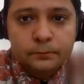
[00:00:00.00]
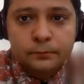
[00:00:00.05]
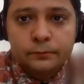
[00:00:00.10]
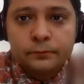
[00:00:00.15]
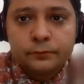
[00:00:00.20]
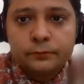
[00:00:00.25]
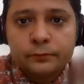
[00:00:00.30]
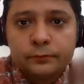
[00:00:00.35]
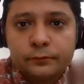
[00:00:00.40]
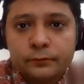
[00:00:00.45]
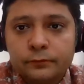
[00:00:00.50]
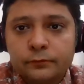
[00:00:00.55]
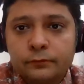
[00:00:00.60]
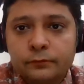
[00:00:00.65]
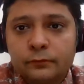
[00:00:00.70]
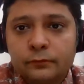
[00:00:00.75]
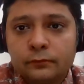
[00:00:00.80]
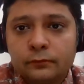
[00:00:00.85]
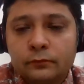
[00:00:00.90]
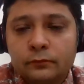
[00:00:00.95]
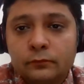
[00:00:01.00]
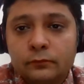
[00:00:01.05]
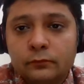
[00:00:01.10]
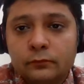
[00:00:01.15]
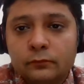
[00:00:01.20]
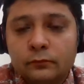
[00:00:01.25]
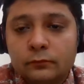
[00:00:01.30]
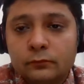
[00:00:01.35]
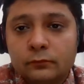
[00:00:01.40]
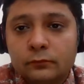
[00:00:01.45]

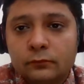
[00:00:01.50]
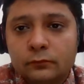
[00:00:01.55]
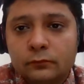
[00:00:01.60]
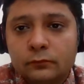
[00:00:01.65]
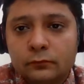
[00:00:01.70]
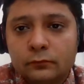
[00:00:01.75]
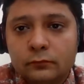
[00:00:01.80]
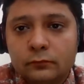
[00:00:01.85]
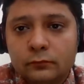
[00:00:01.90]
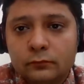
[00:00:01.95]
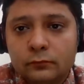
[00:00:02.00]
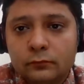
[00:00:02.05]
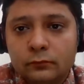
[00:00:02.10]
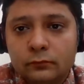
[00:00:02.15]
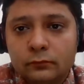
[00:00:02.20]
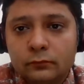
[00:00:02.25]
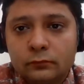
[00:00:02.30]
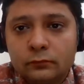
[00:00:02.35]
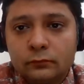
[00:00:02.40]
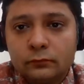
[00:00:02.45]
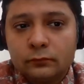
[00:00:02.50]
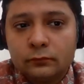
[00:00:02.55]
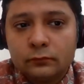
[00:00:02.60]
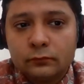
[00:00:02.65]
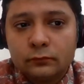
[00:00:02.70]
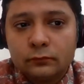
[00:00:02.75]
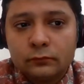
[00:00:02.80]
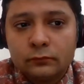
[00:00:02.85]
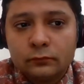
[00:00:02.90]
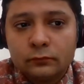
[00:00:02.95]

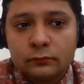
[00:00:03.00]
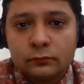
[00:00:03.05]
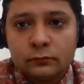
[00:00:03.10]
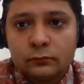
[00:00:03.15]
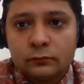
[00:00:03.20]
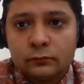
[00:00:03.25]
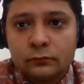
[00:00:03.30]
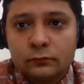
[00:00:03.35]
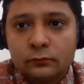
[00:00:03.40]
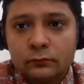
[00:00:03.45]
(no one is talking)